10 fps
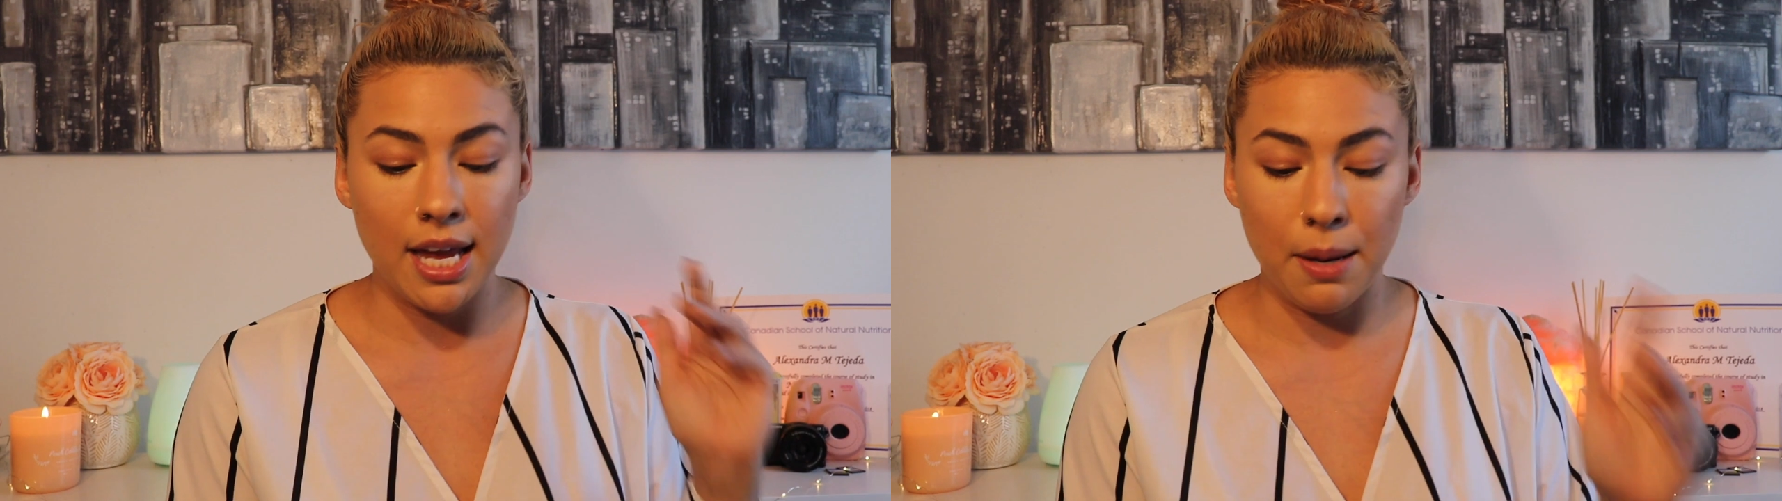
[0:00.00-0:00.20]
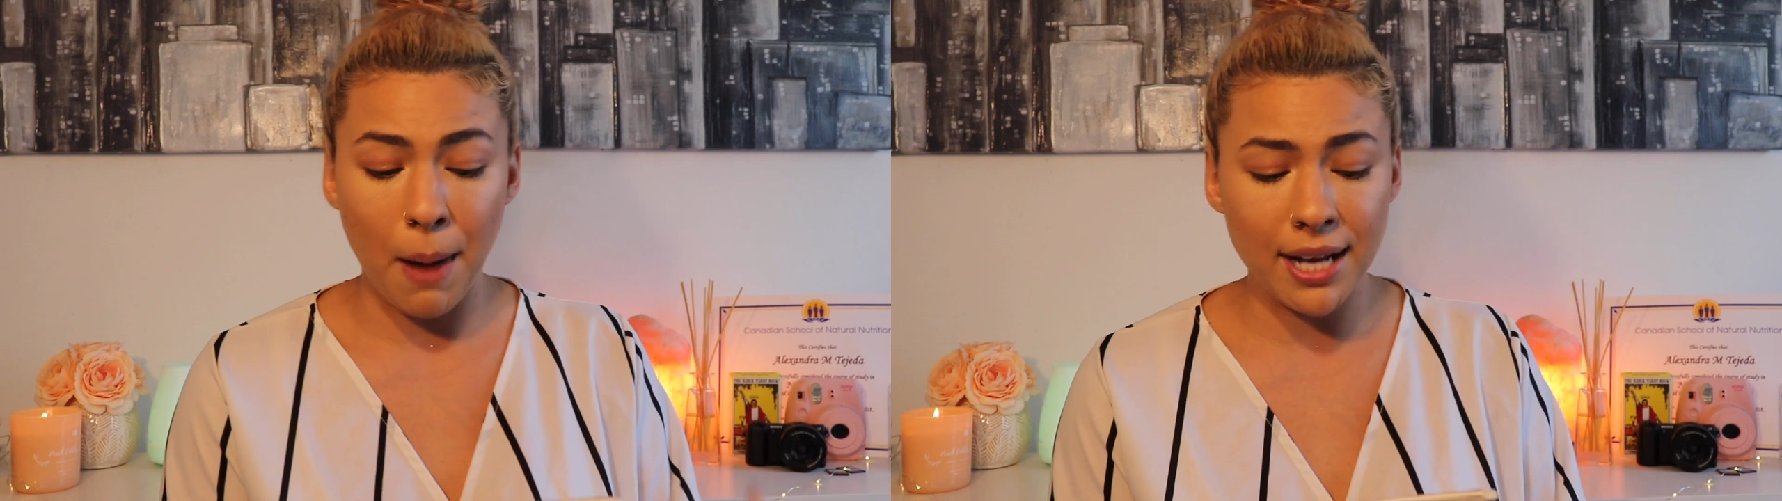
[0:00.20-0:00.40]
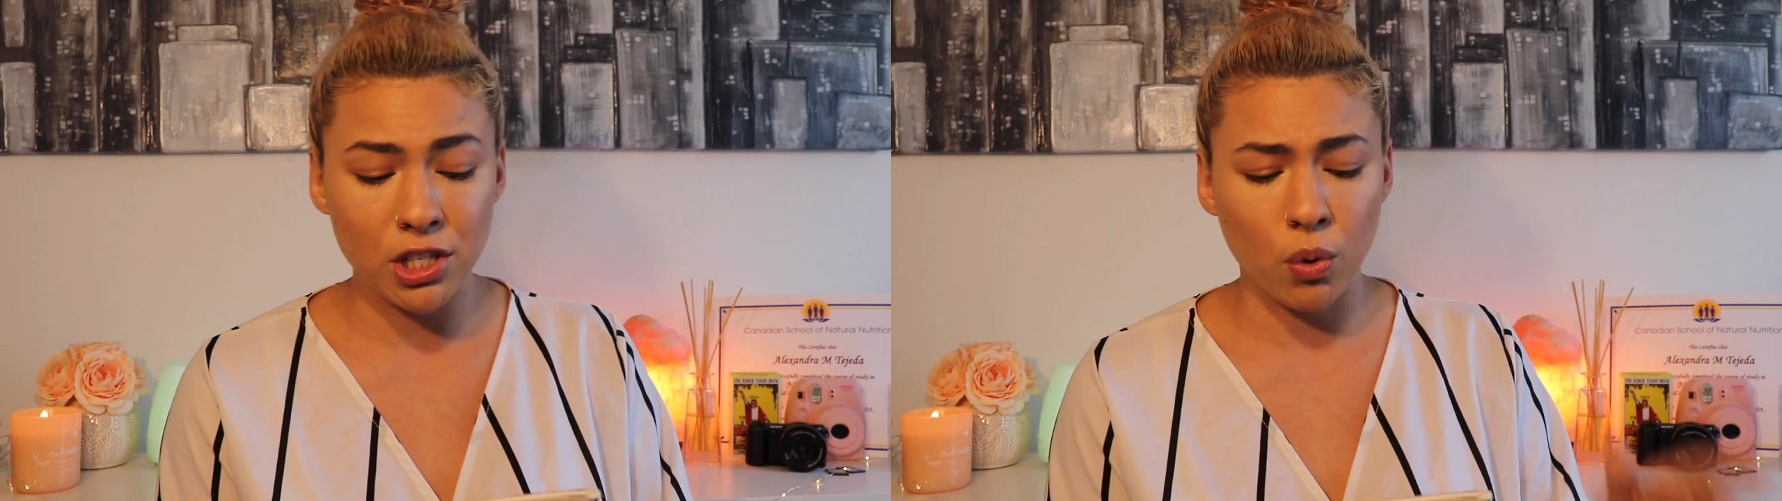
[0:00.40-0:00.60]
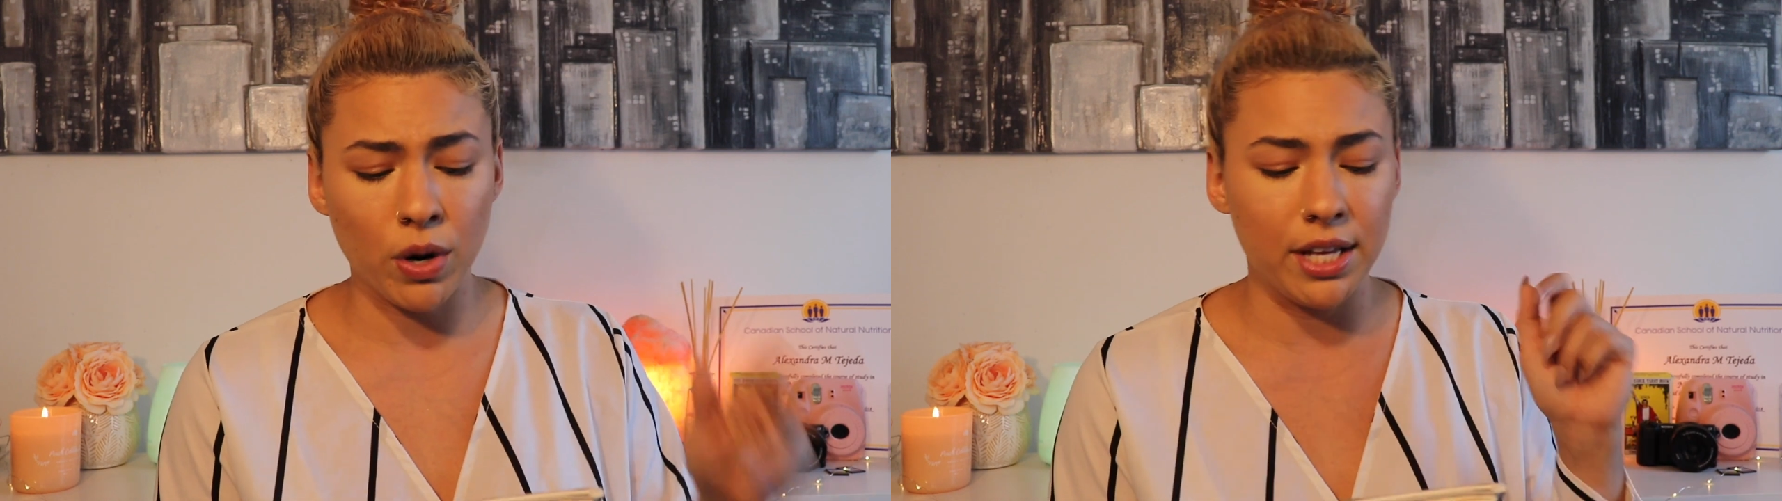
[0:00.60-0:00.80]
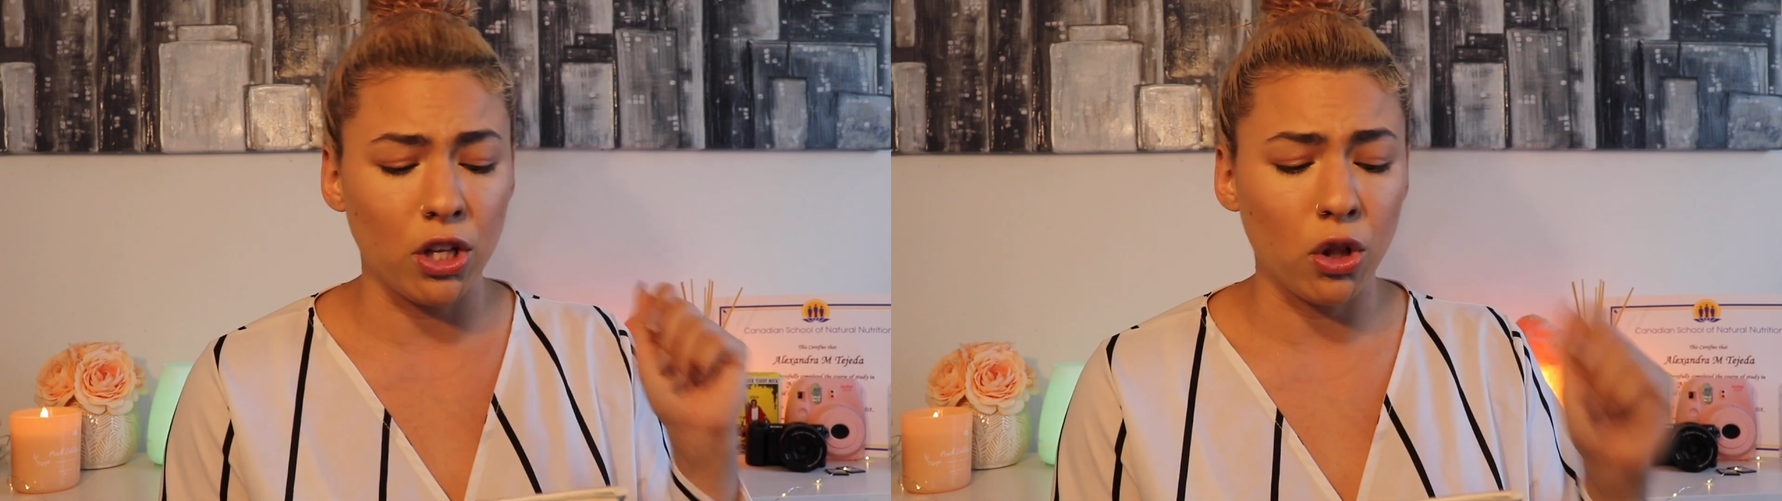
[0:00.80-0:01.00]
in my
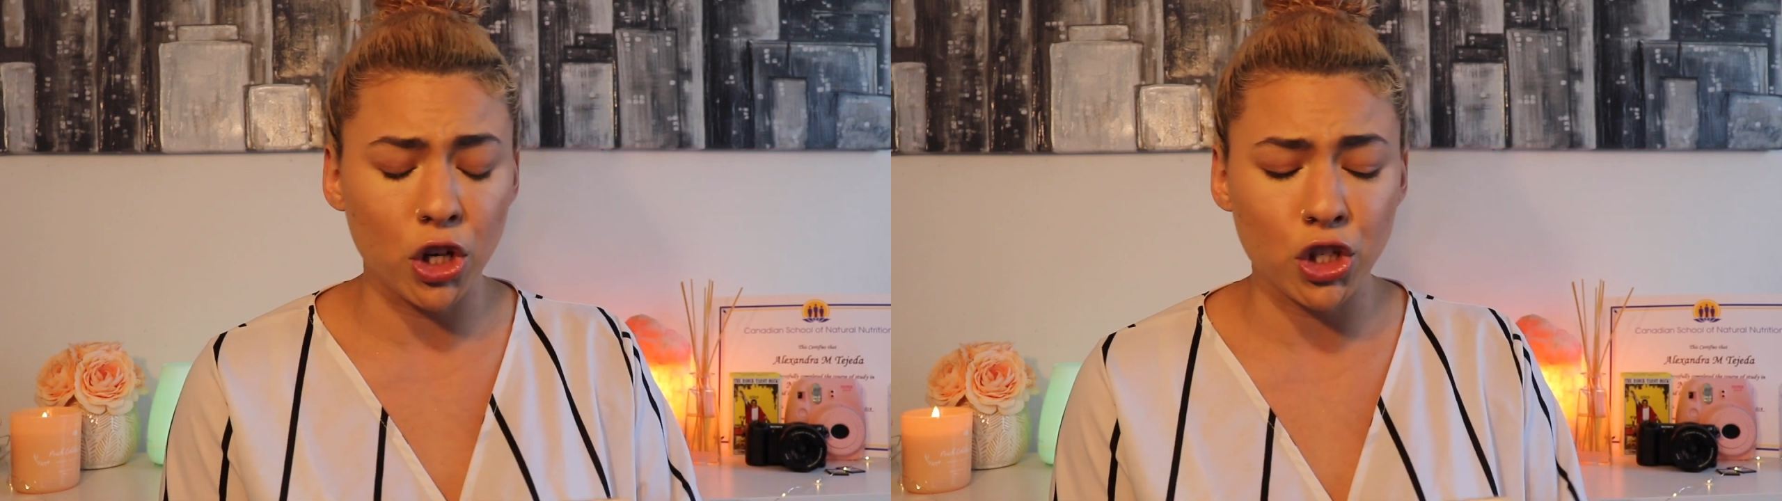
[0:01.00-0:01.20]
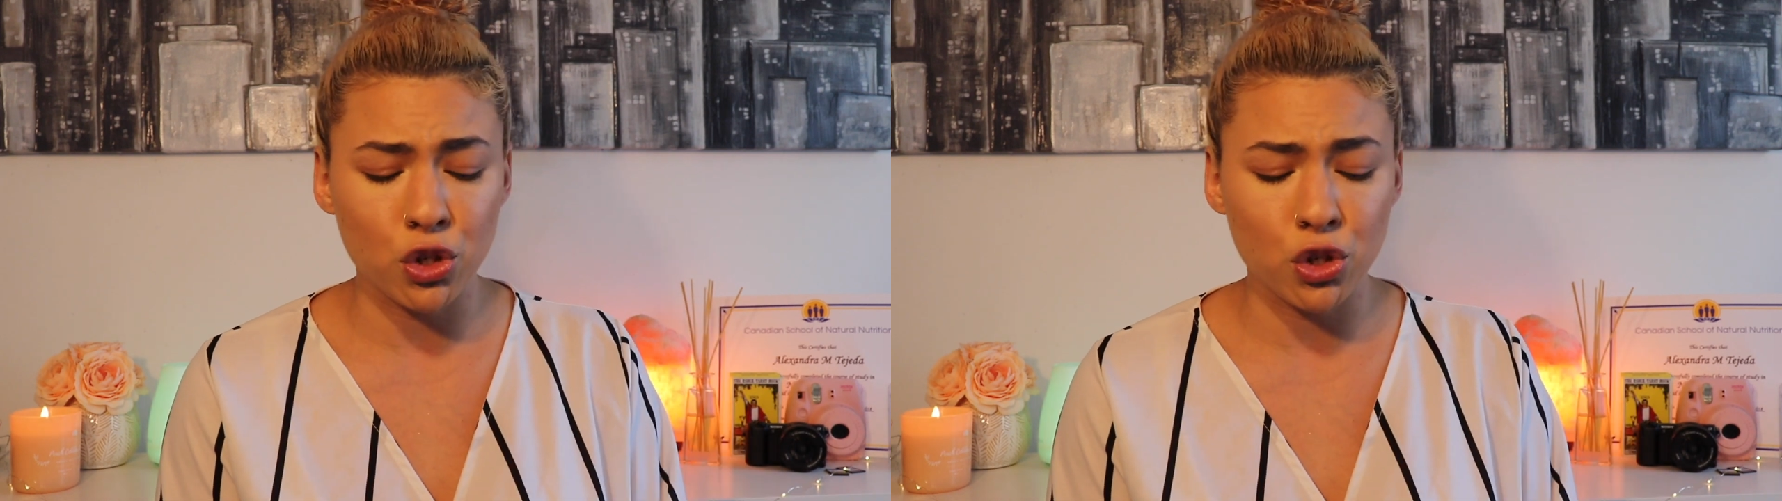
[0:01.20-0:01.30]
story, in the larger